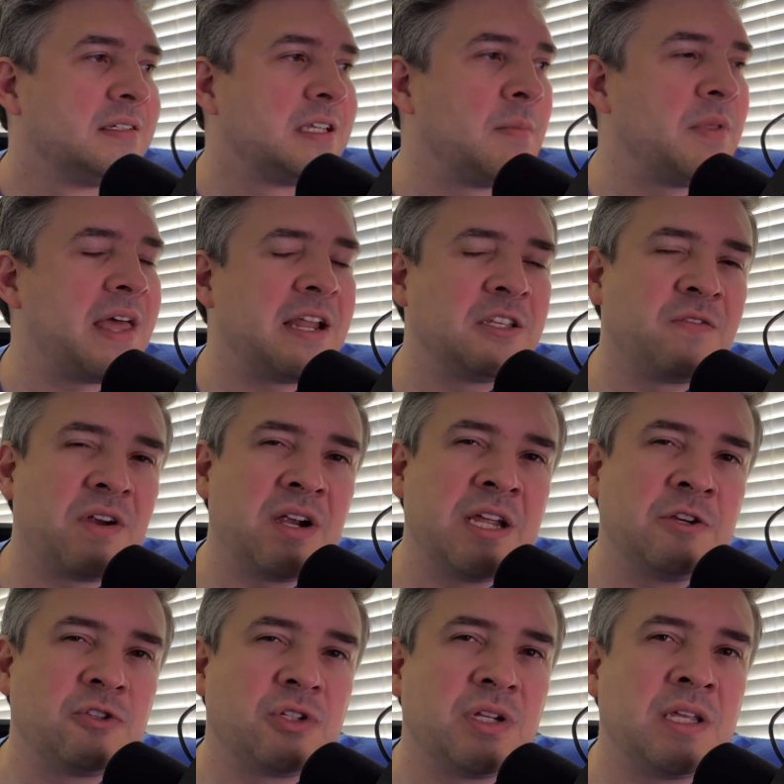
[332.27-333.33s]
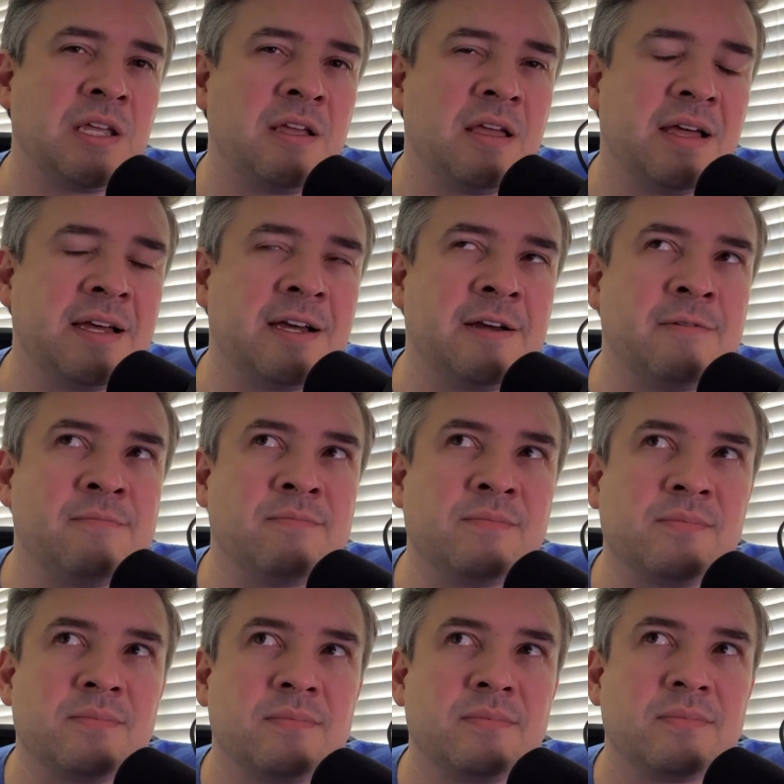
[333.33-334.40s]
some of that is very interesting.
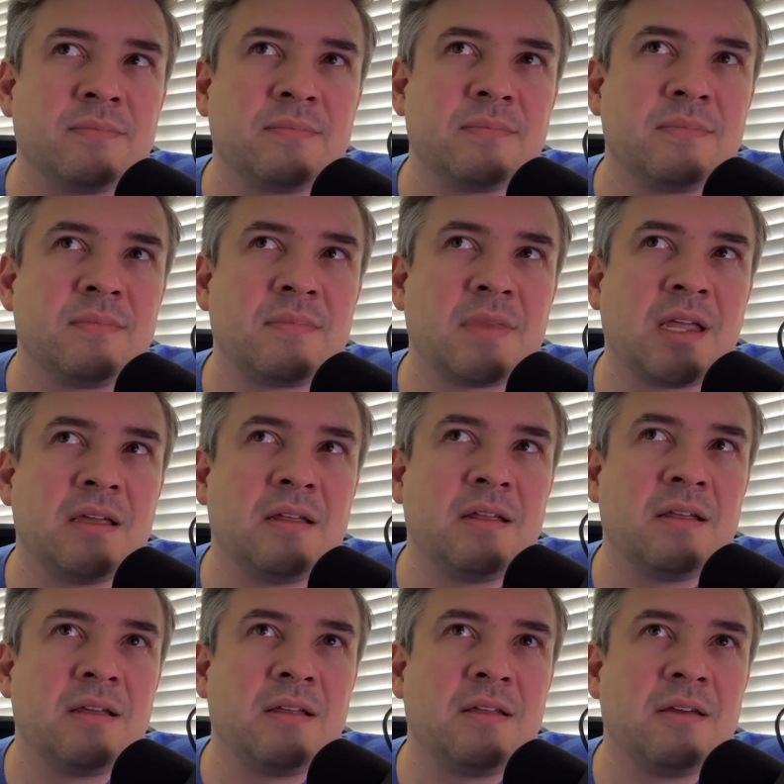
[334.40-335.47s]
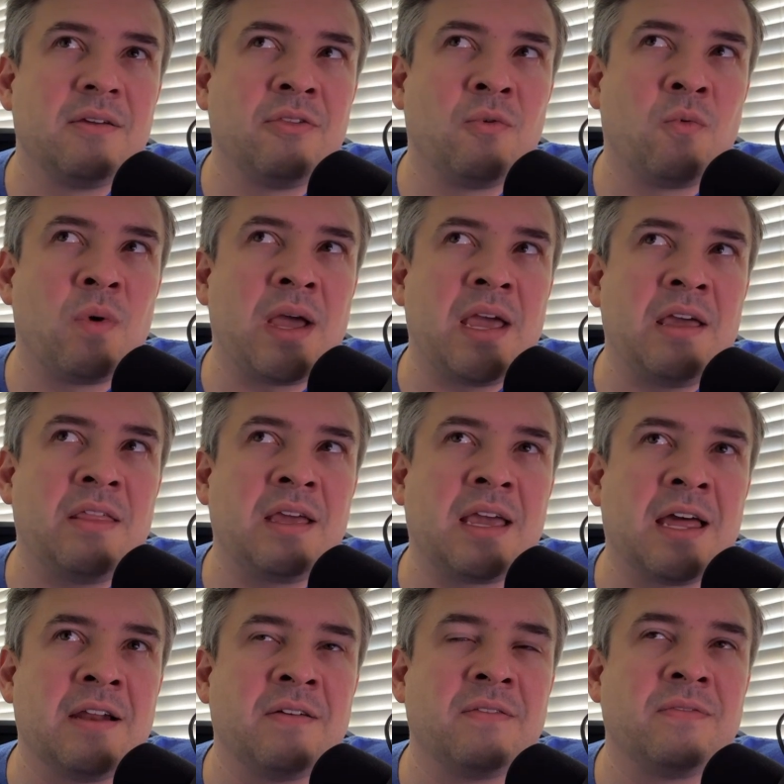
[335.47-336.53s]
The way they
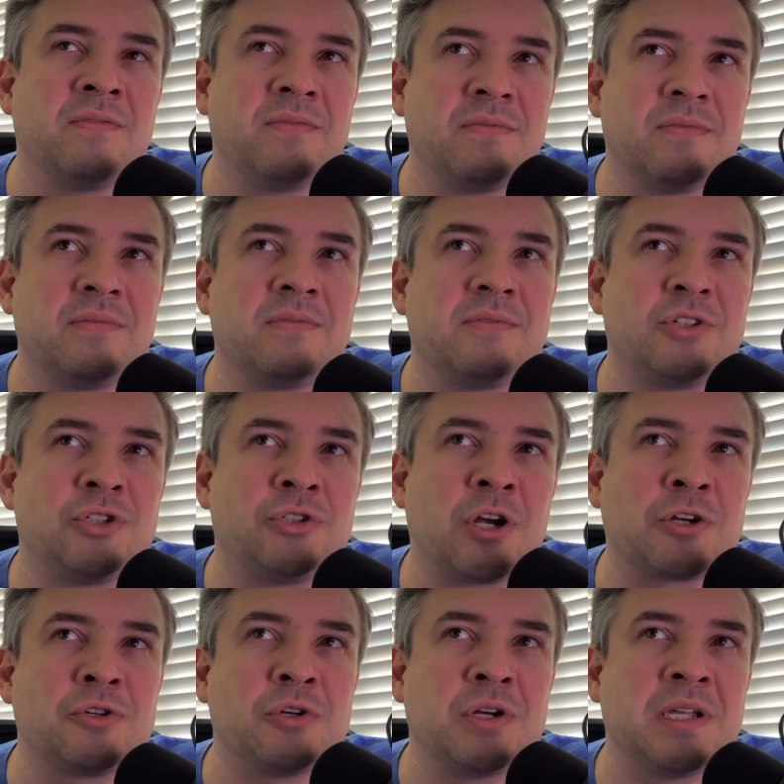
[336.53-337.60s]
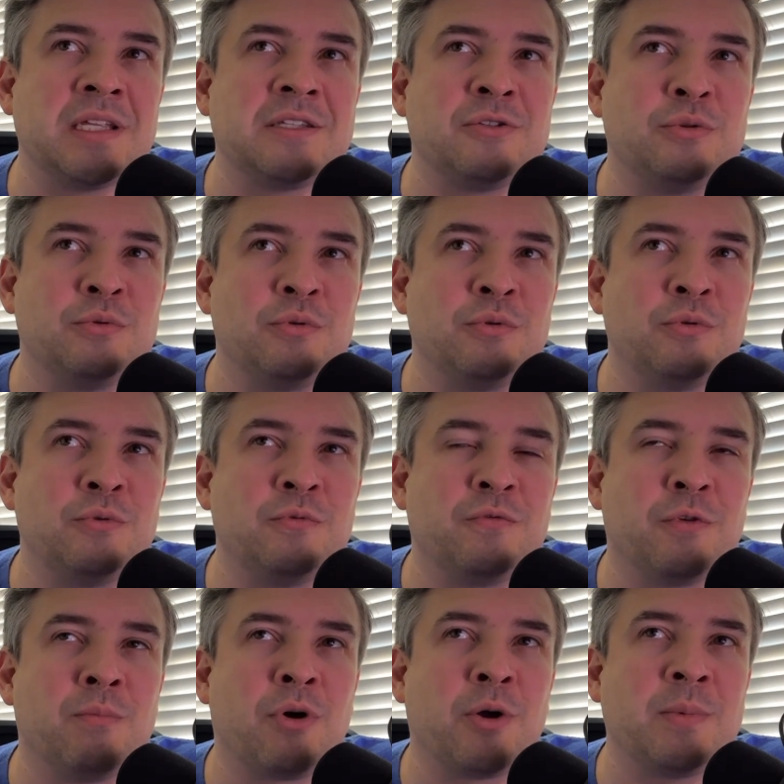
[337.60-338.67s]
kind of structured it
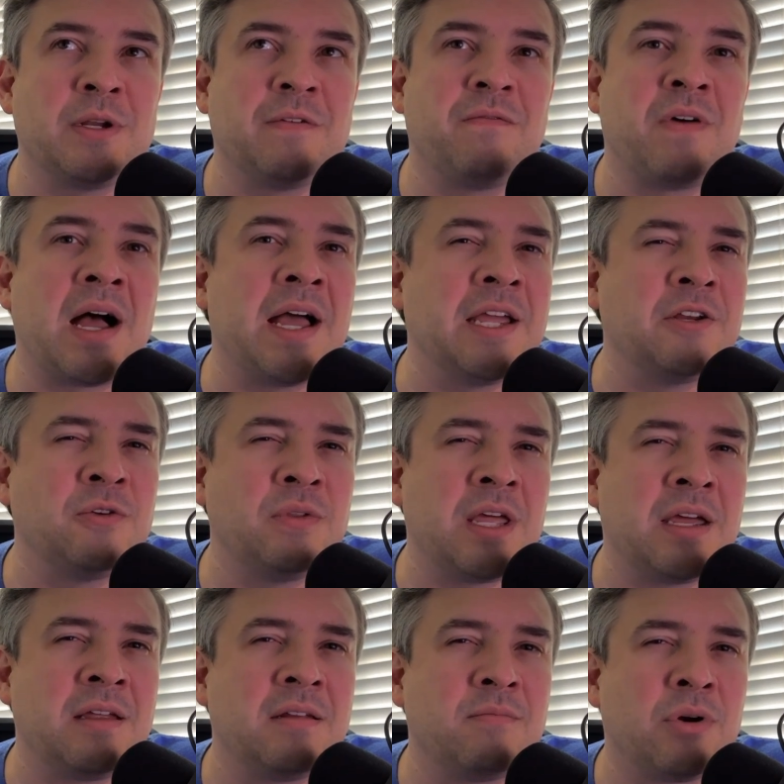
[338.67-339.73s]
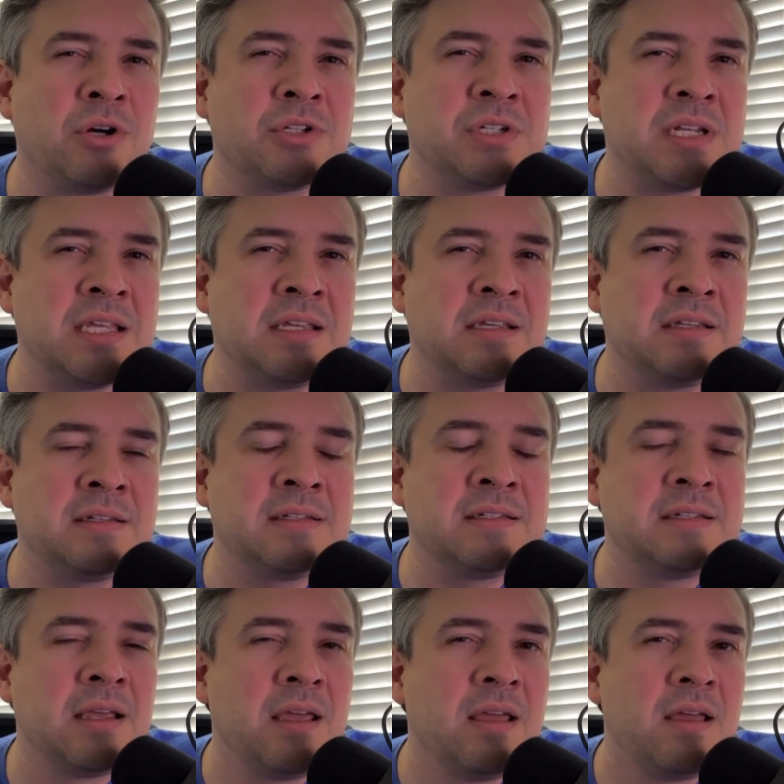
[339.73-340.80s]
for Barbie to find who that person
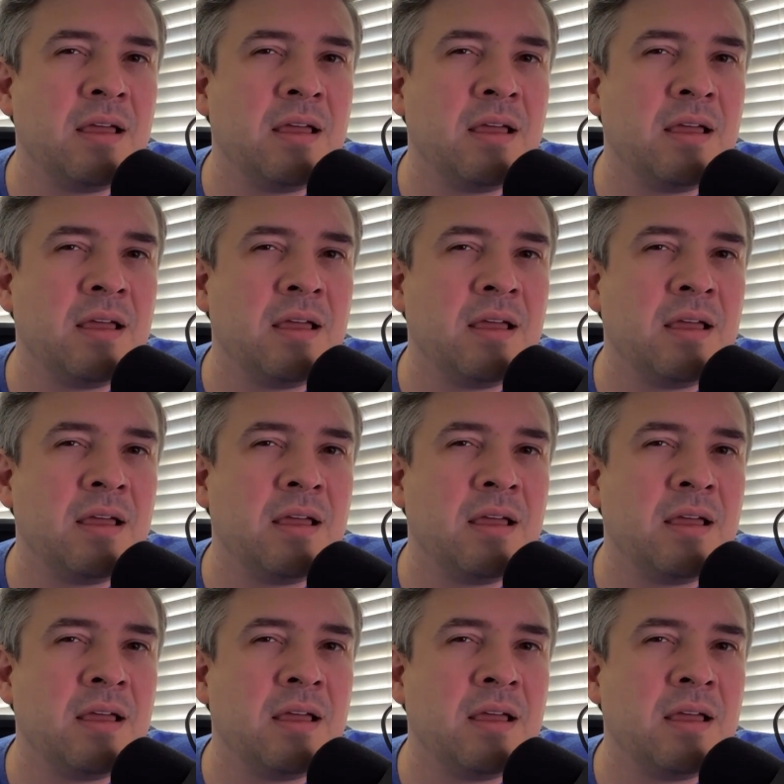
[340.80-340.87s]
is.